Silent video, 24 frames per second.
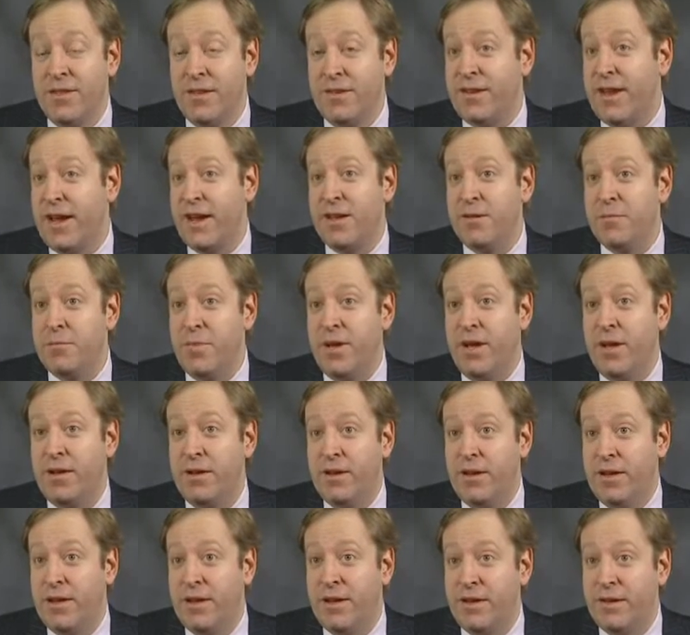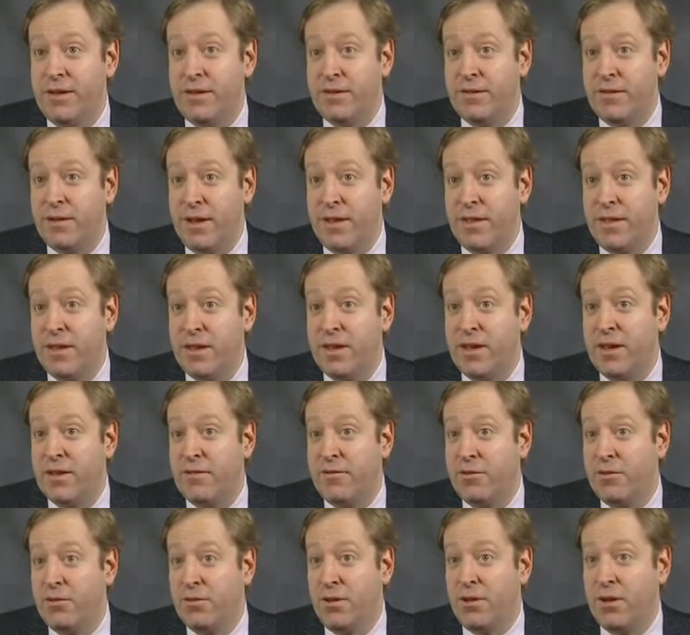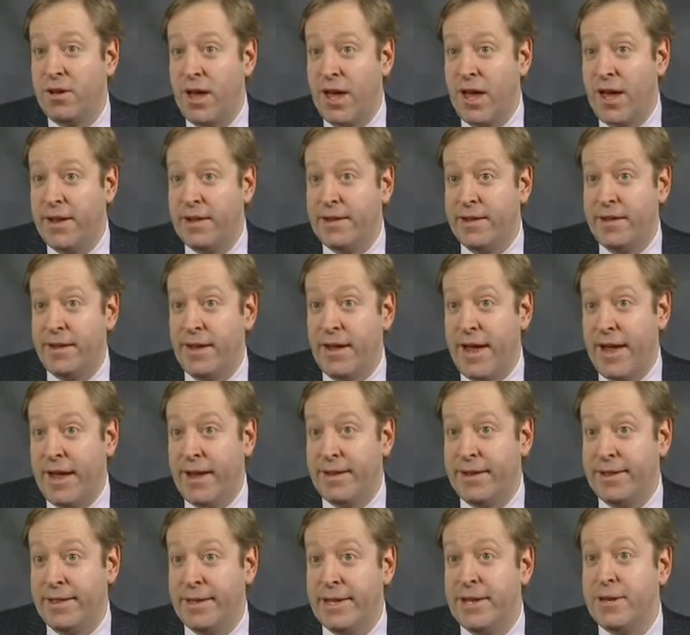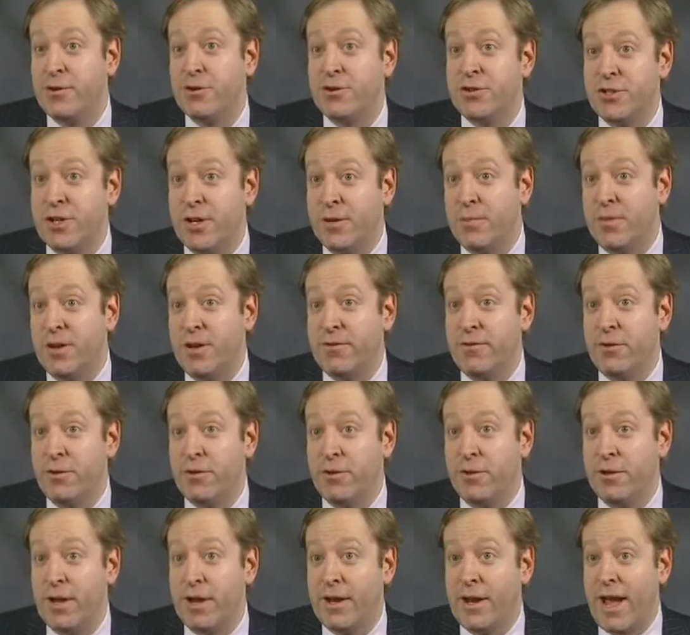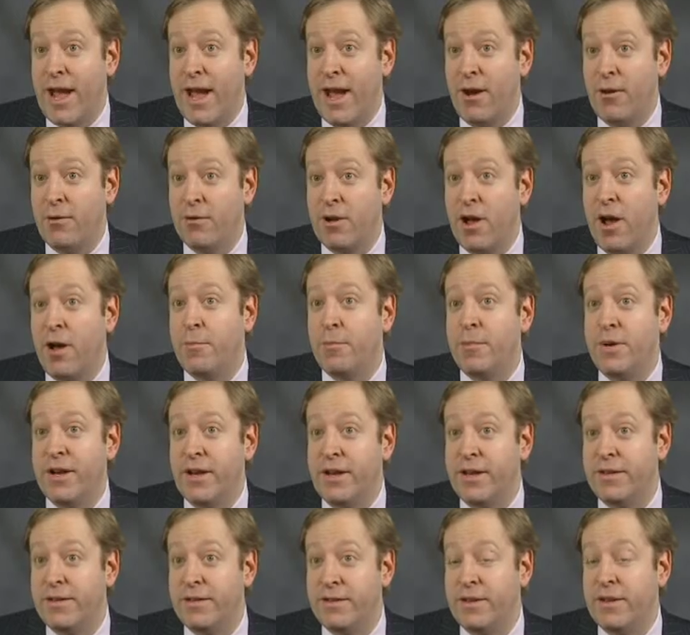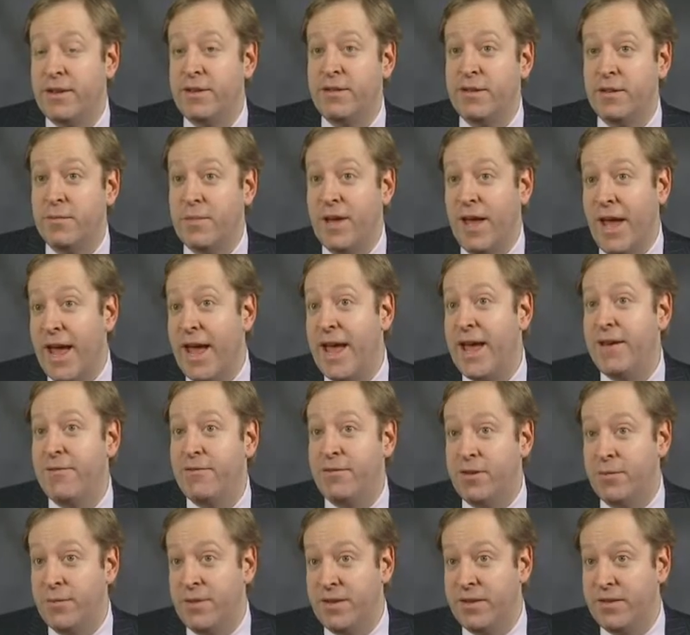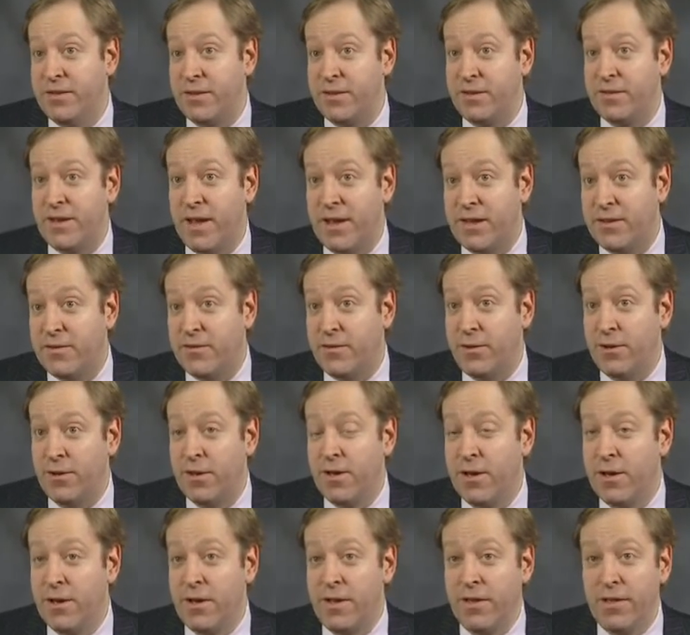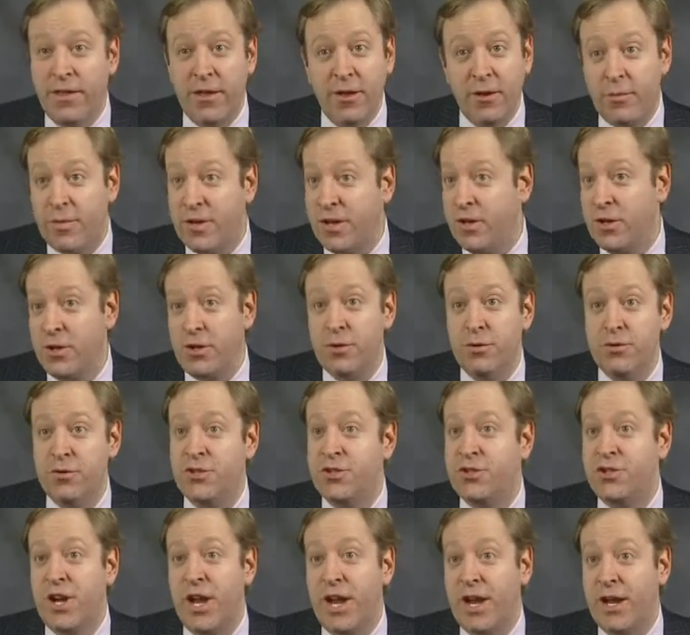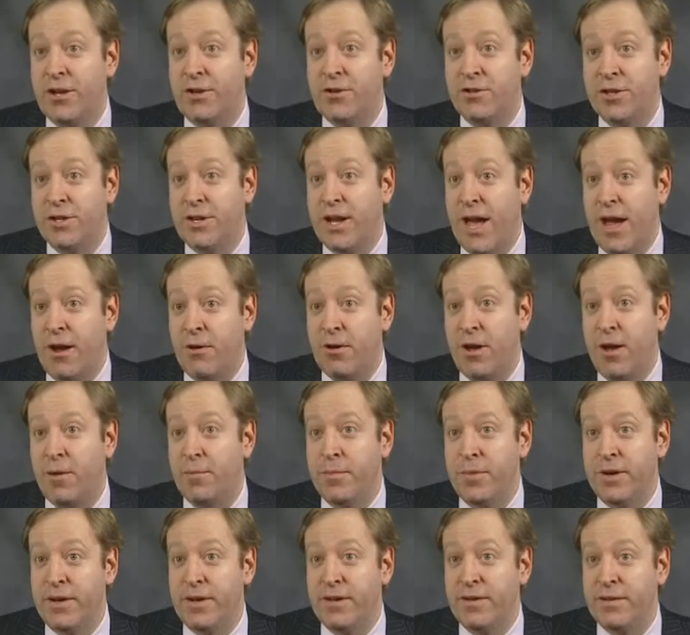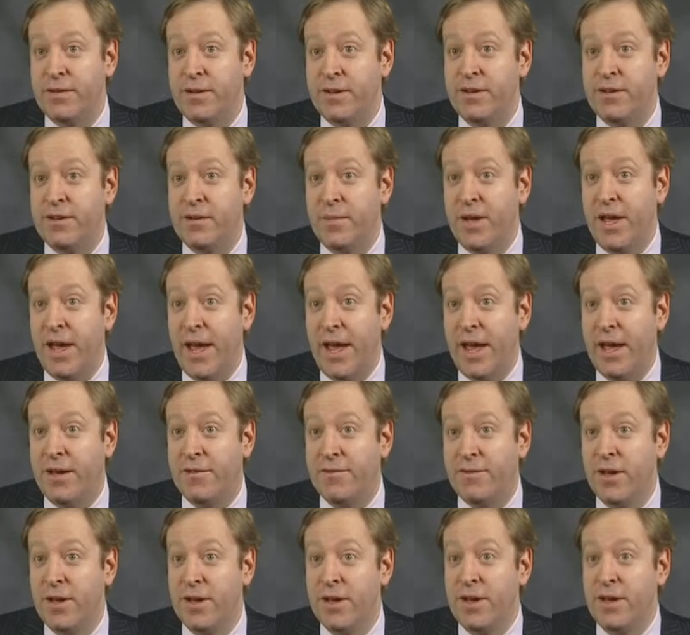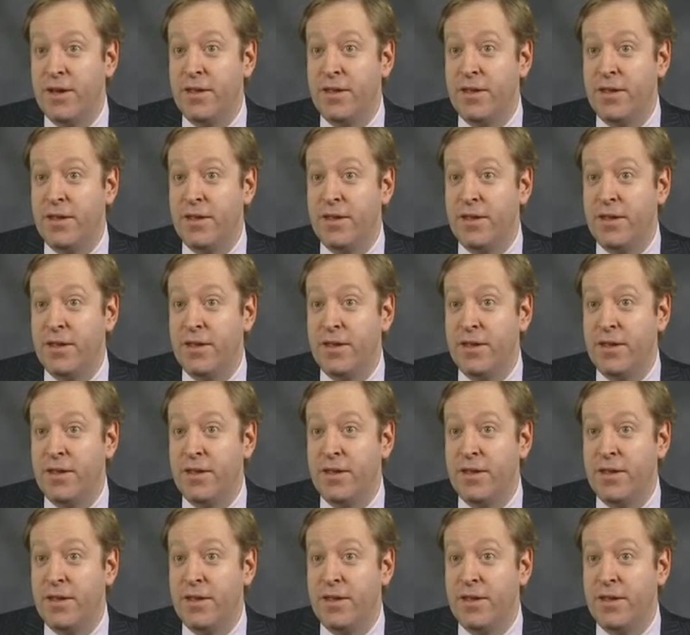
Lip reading: The second bit is, I think if you look at leadership and if you look at how companies need to behave to be successful, there'll be a huge change in how companies need to behave.